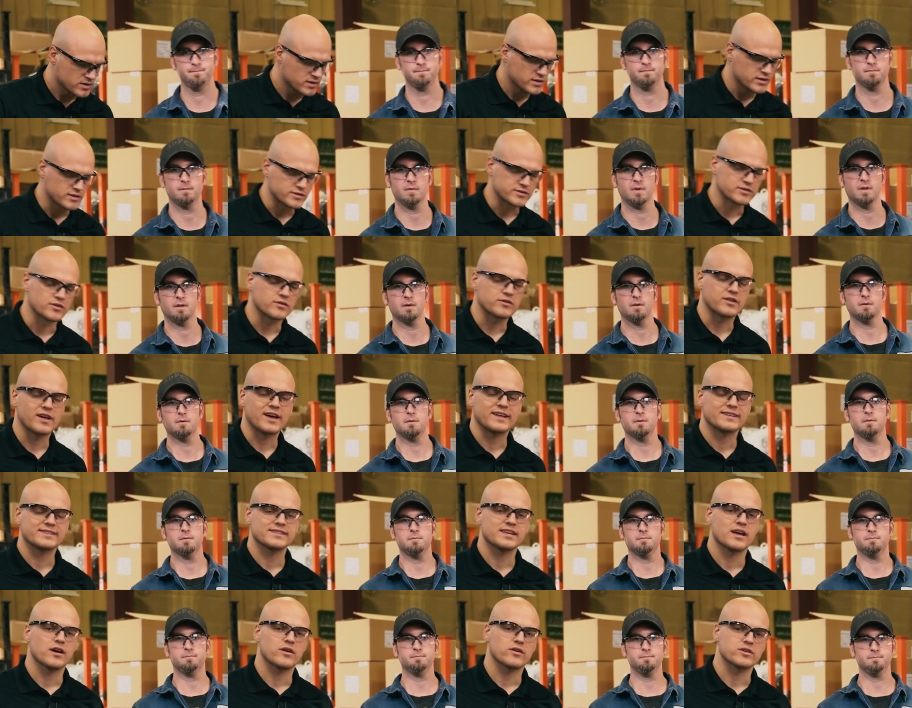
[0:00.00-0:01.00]
Speaker 1: And so that's
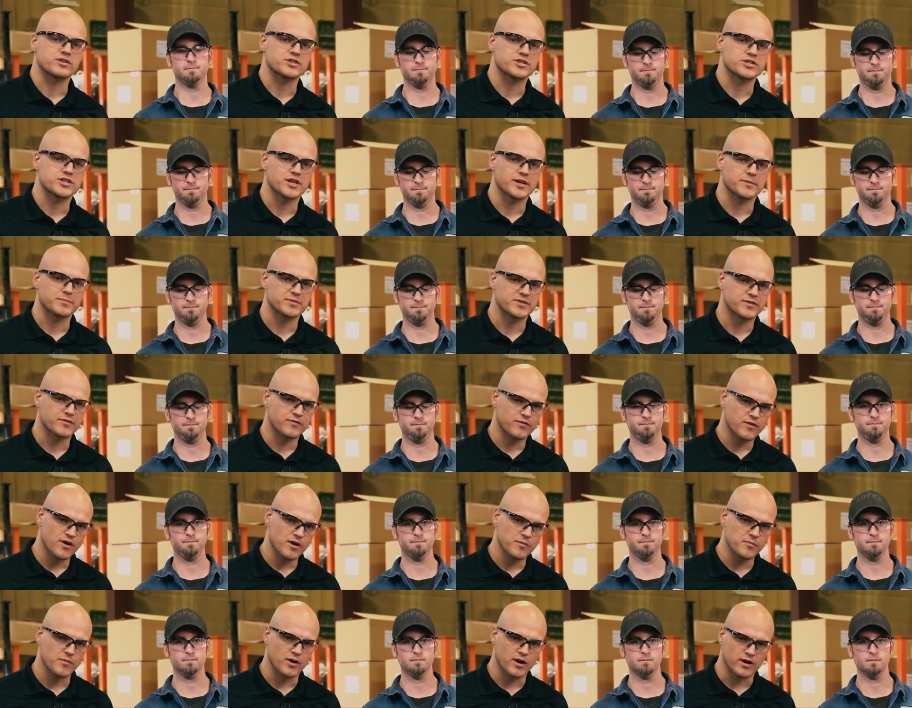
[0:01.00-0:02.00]
how it ships
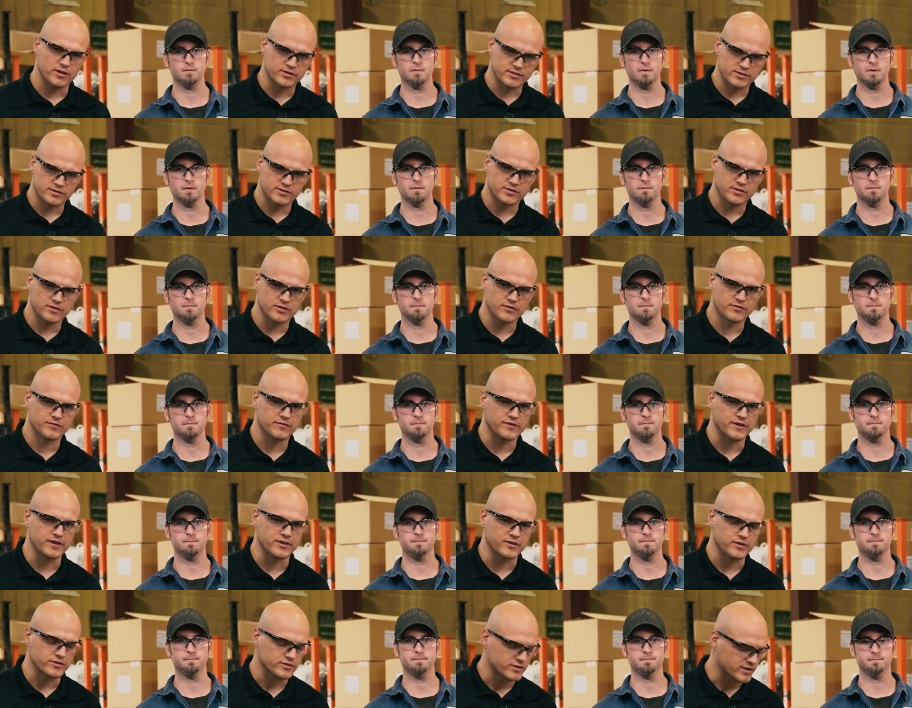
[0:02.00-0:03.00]
from us to the
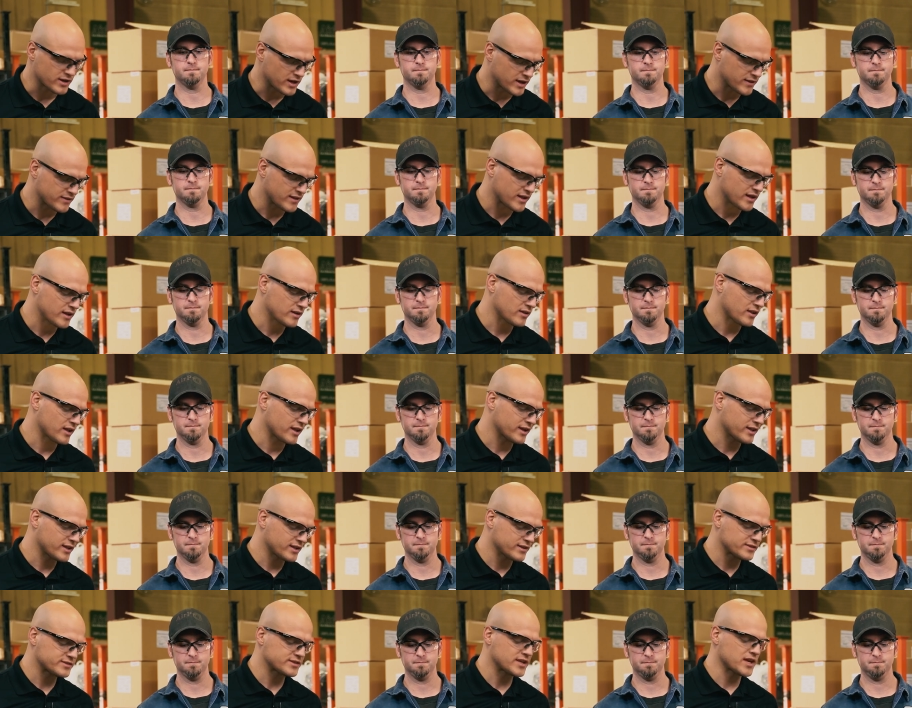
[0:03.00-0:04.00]
field. And then, like
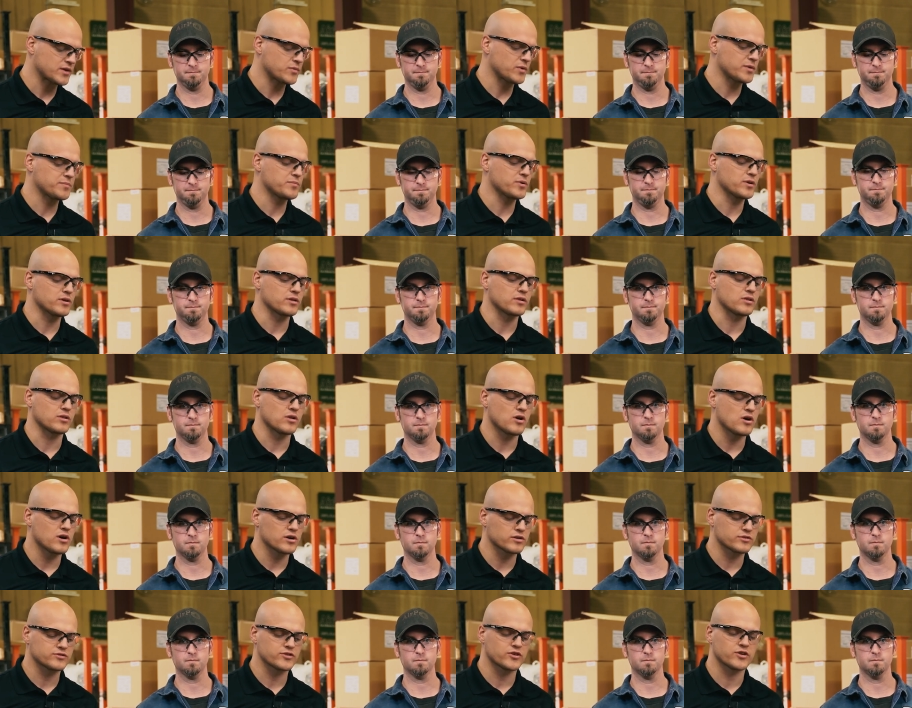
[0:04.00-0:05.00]
he said, we put
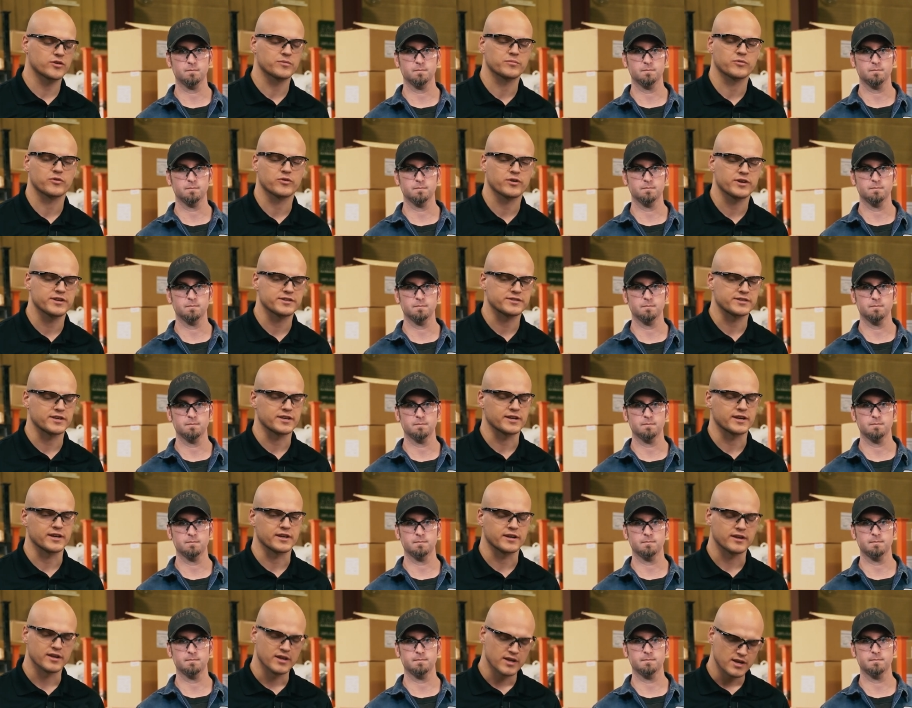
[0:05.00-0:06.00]
long-term grease in
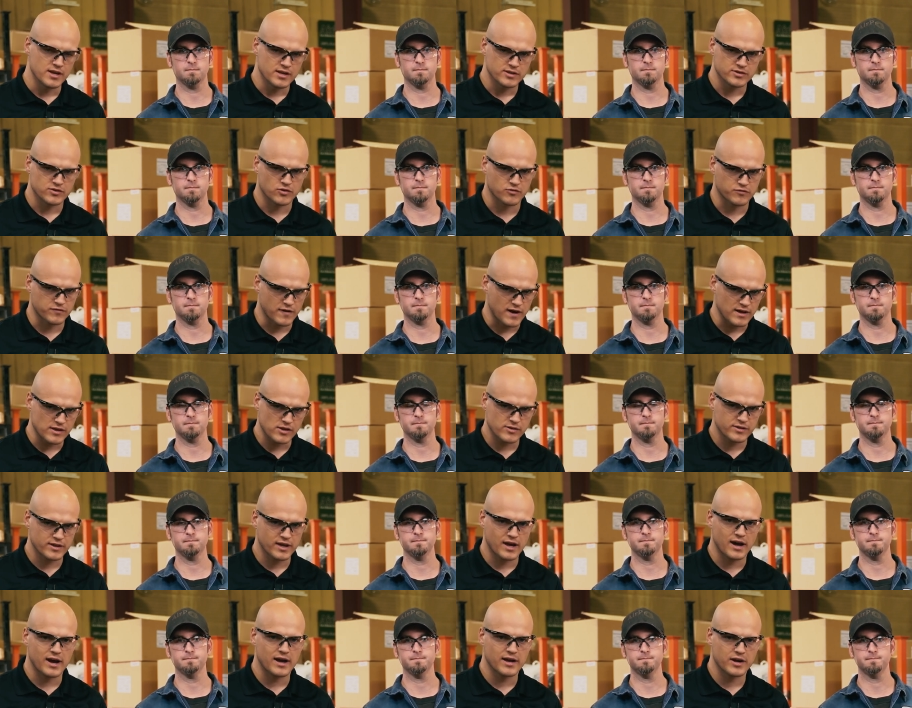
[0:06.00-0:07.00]
it. So follow
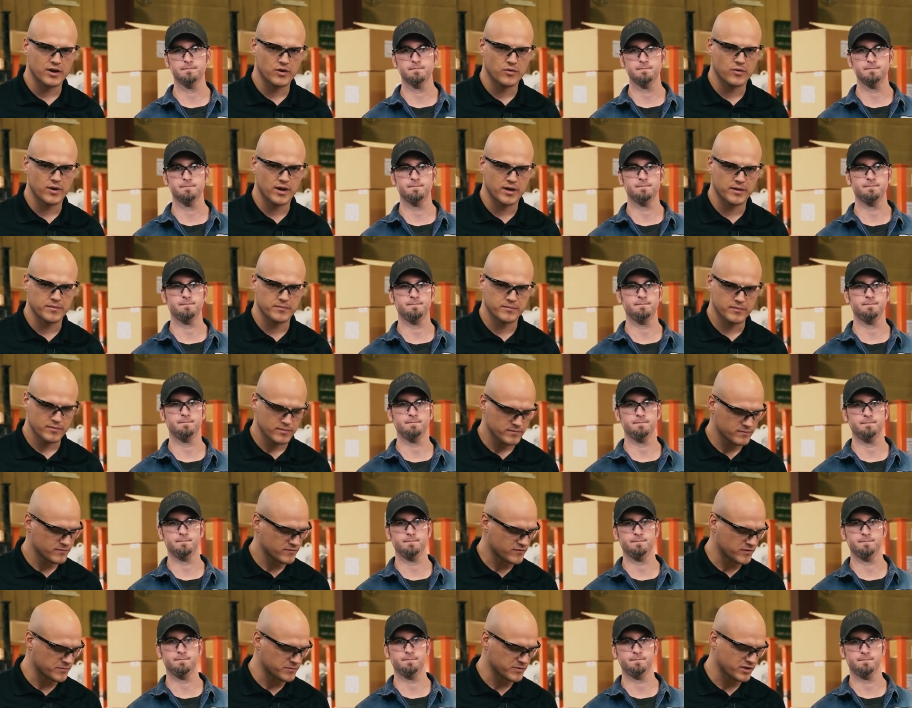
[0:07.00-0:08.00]
the IOM
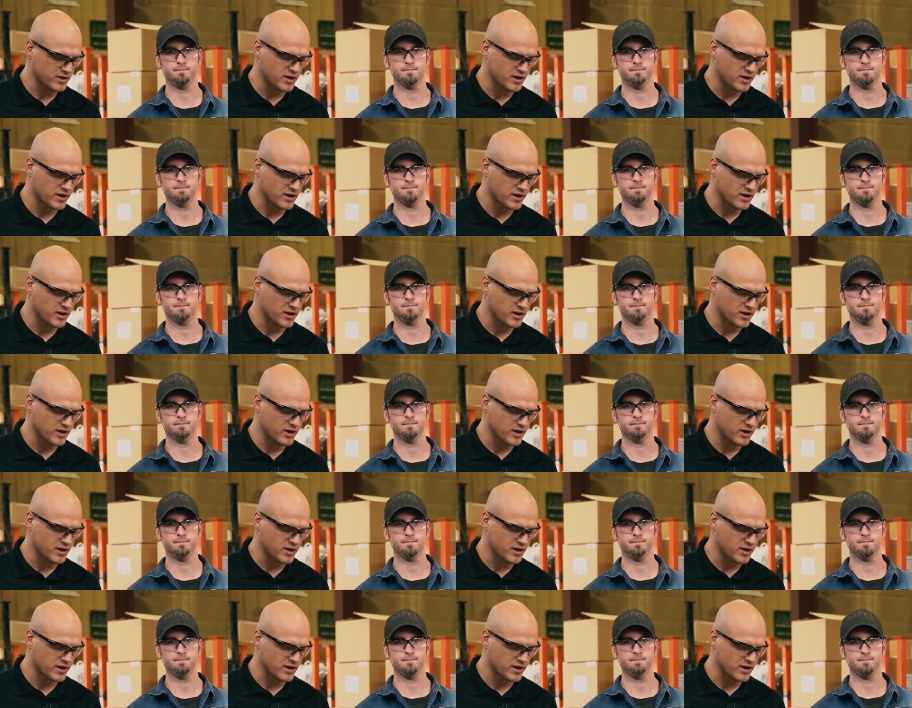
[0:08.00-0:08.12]
from the